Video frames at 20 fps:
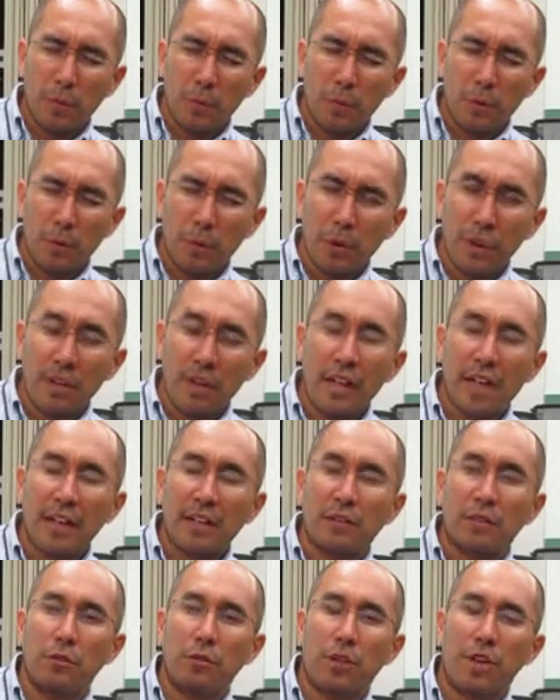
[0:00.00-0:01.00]
would
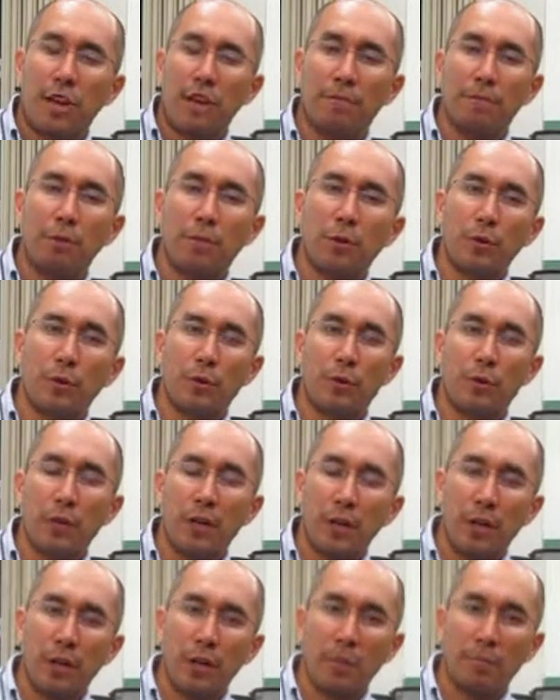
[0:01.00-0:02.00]
like to have
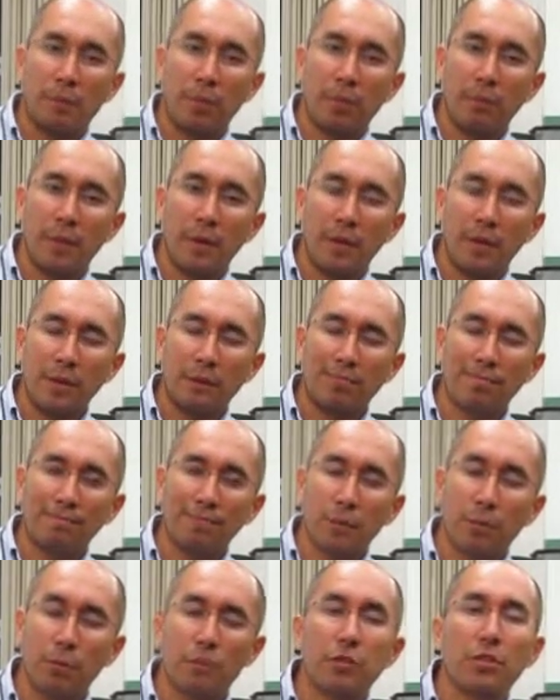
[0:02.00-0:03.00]
more
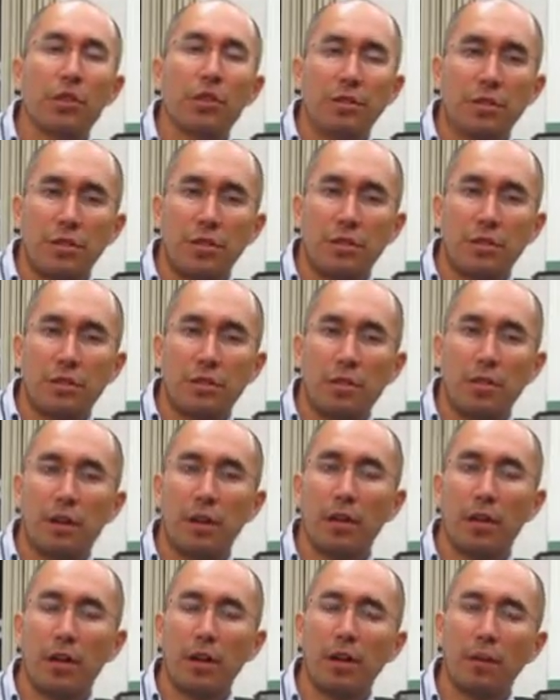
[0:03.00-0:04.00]
researchers
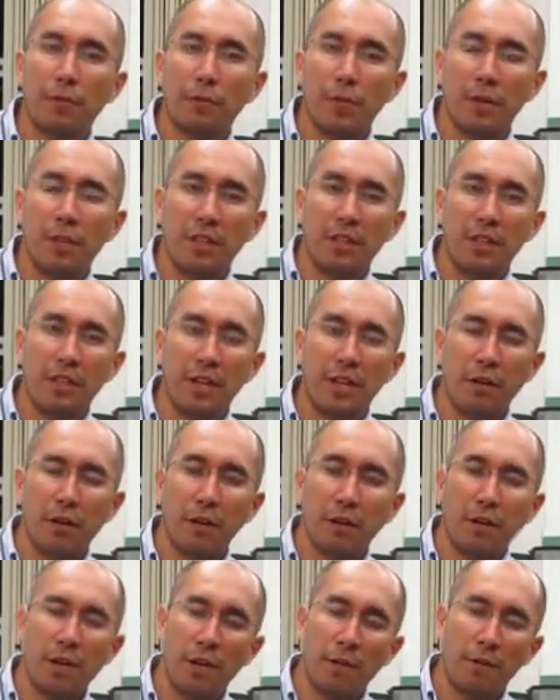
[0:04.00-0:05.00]
covering the
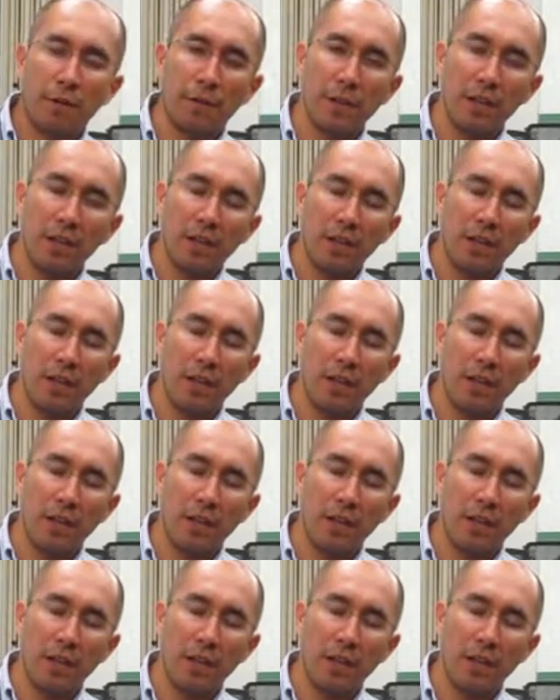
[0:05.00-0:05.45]
area of the